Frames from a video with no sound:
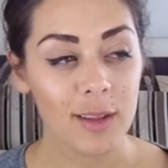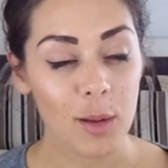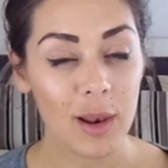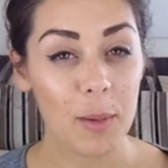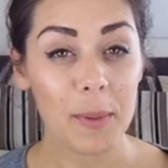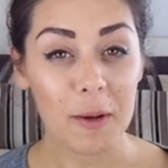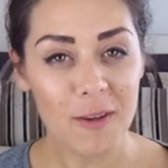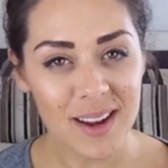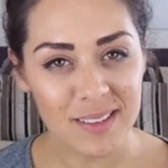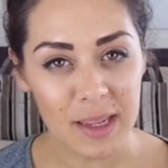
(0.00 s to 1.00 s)
a little bit
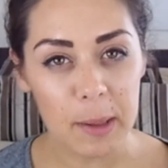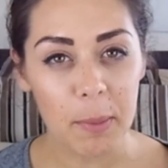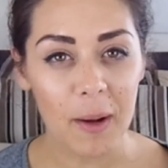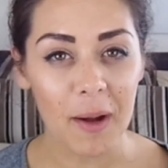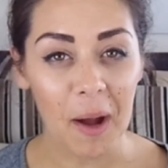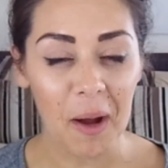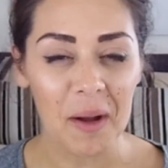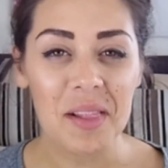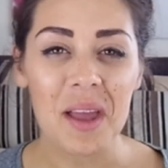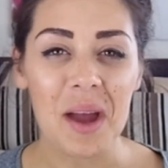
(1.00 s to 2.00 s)
crazy, but
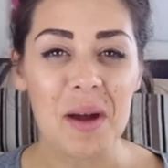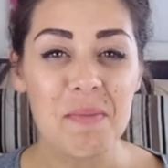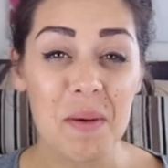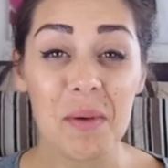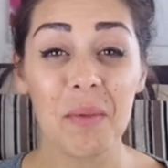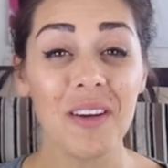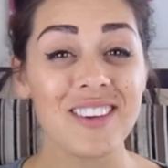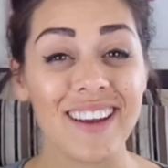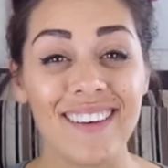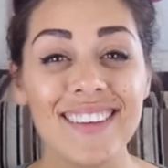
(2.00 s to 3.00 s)
I'll put my
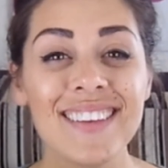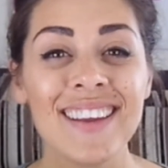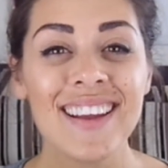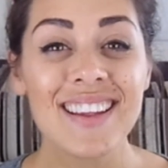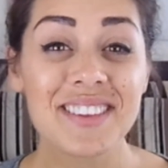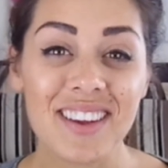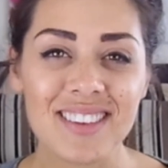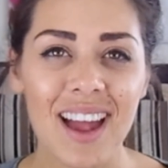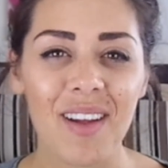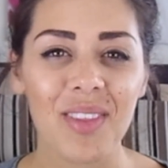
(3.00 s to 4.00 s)
washing on so
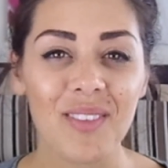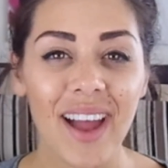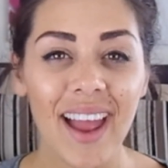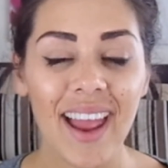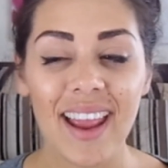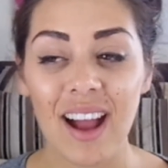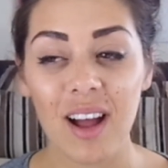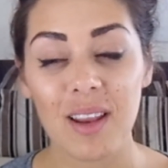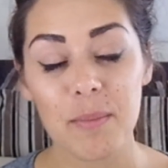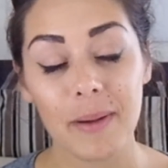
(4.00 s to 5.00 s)
it's out of the way.
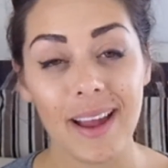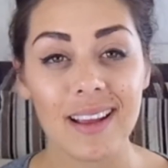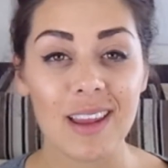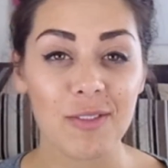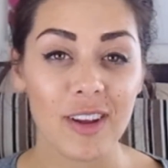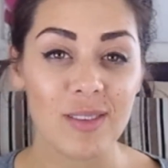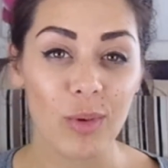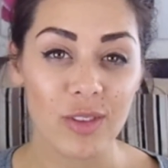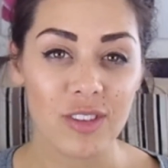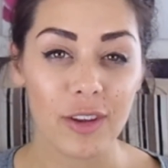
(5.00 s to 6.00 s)
I'll unpack if I
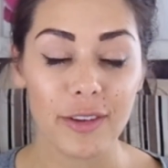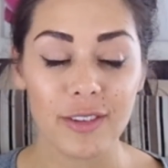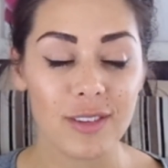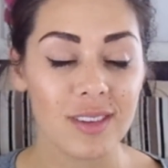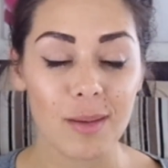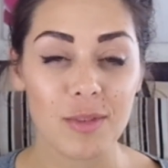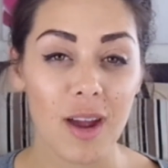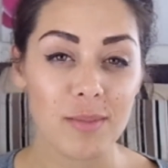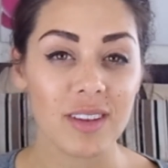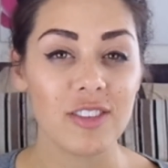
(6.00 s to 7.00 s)
want to.
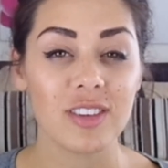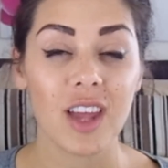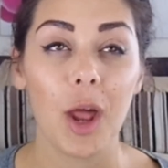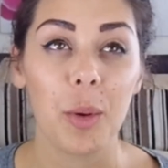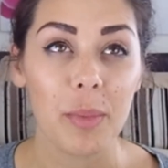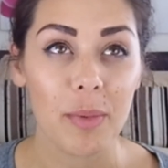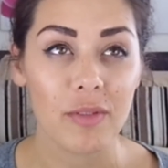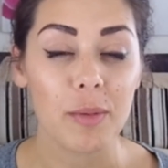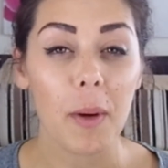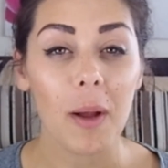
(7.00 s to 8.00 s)
Sometimes I just cannot be
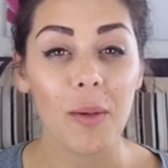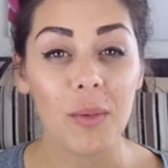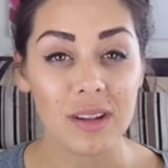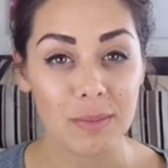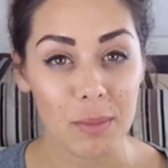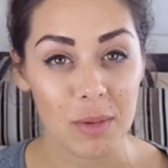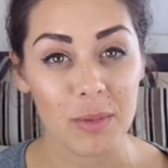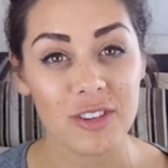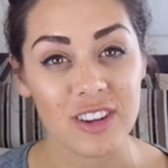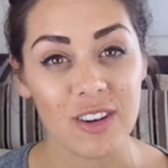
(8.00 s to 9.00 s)
bothered, but I'll always put my
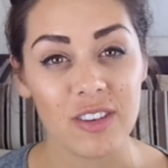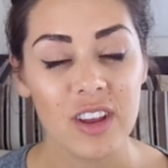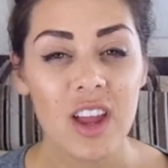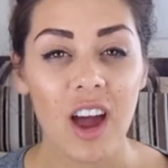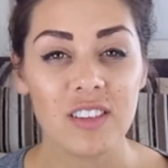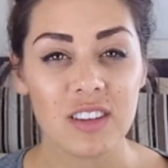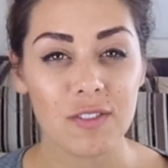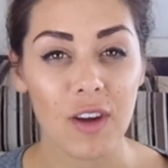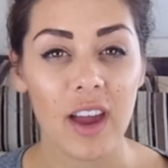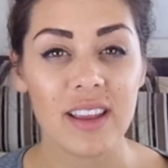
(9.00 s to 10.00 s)
washing on. I just
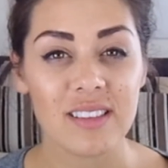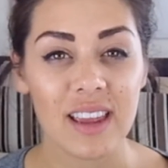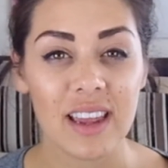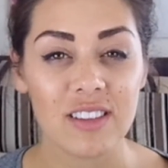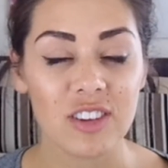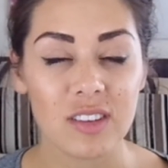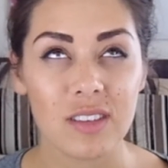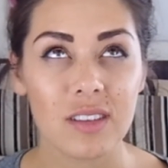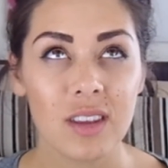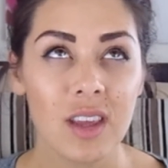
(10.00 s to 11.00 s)
find it just
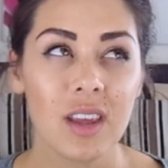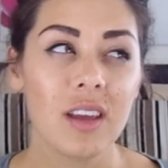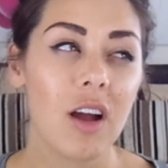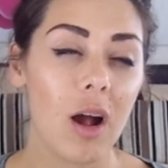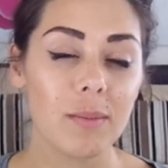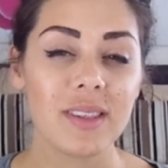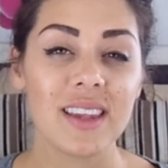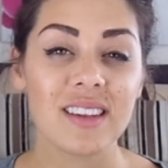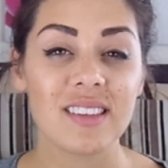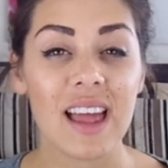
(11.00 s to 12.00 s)
calms
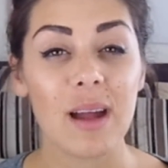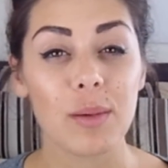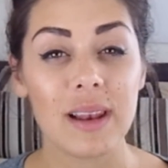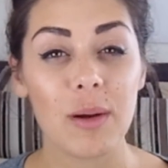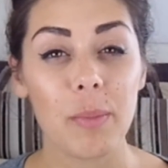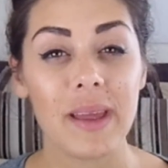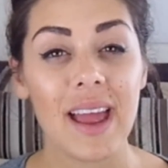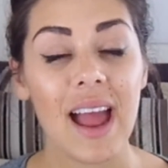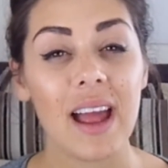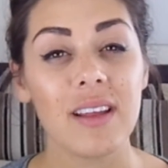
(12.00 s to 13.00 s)
things down a little bit
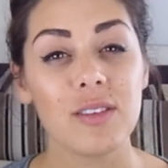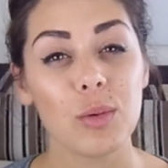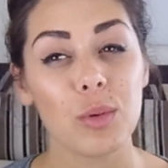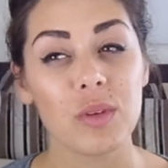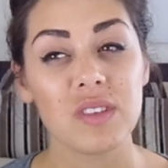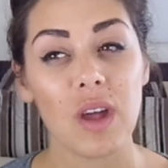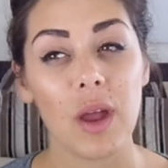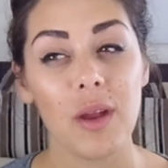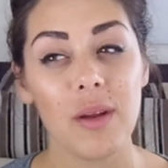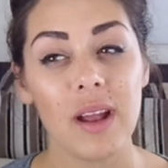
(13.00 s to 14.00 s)
and
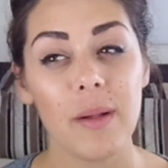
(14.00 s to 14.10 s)
also